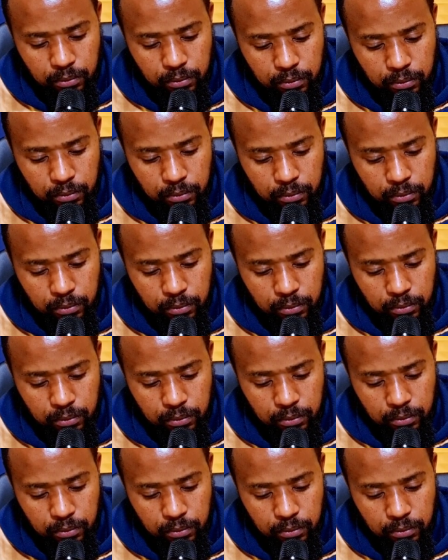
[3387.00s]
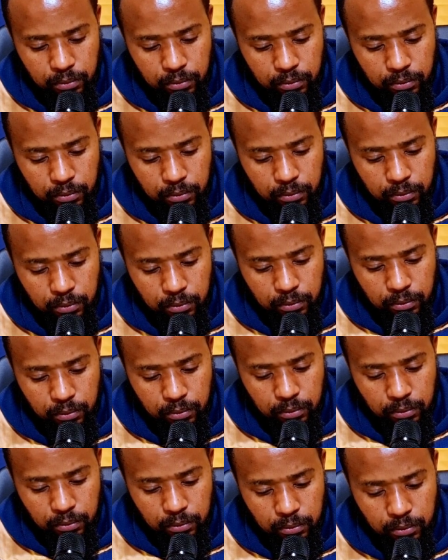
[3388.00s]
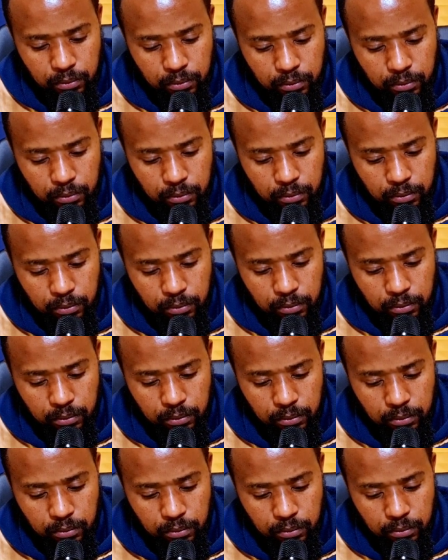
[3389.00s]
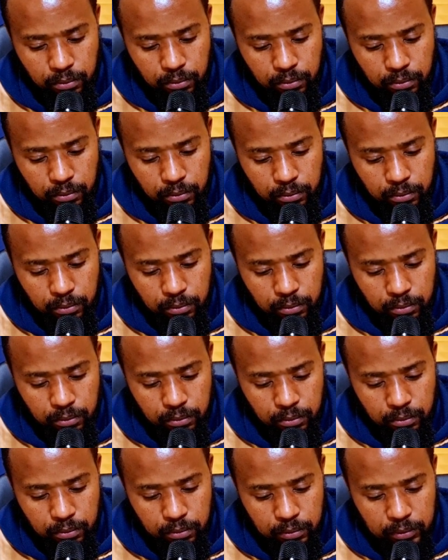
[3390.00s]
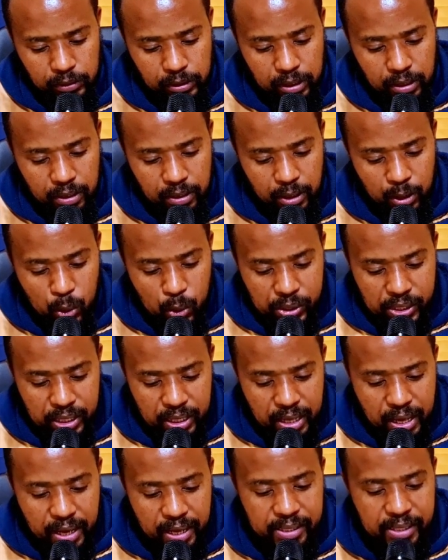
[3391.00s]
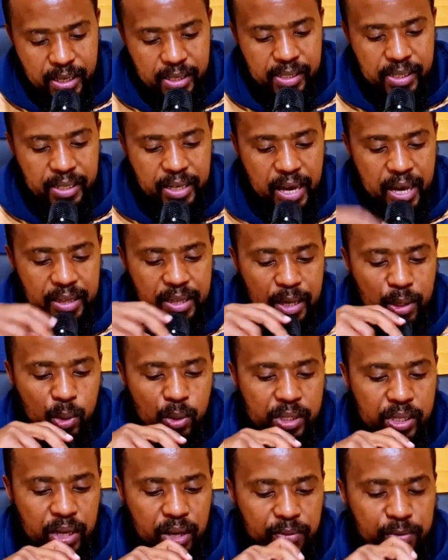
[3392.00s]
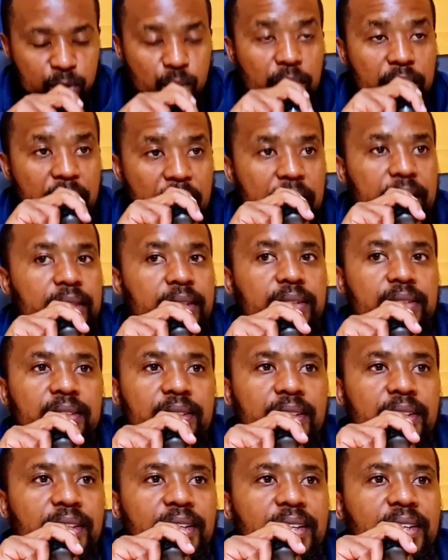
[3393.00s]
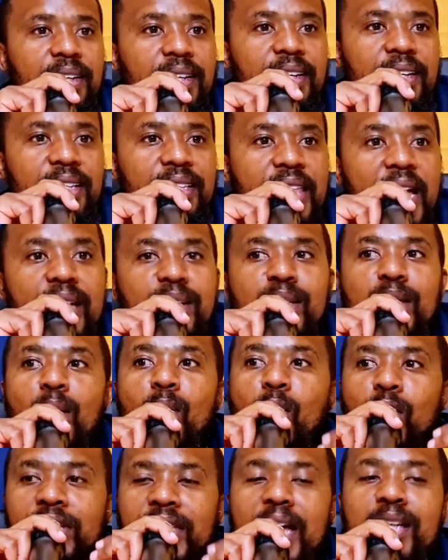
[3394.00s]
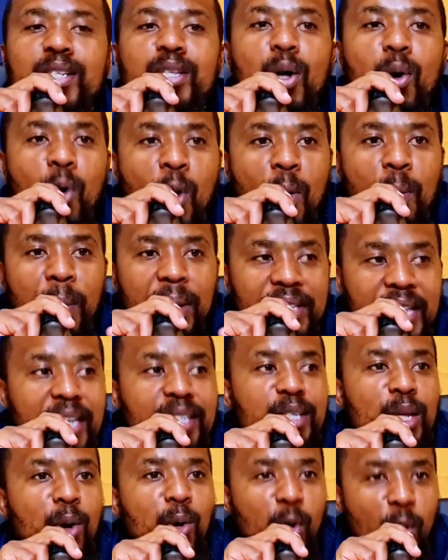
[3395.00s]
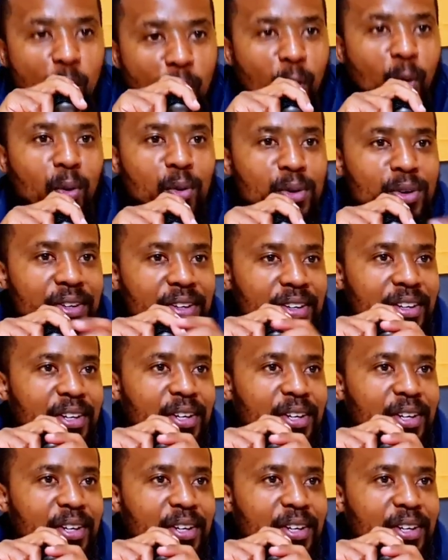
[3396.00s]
The book of Zephaniah, chapter 2, verse 1. Gather yourselves together. You see that it says, gather yourselves together. That's the that's the command, that's the law.